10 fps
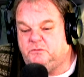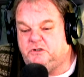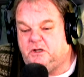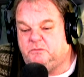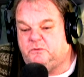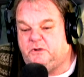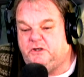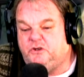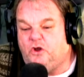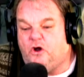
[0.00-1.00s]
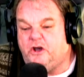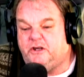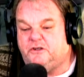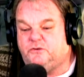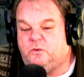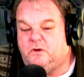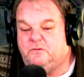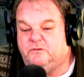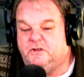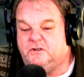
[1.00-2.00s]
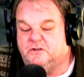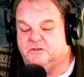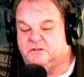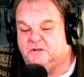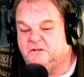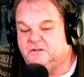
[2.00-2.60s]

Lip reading: would take between 9 and 12 years.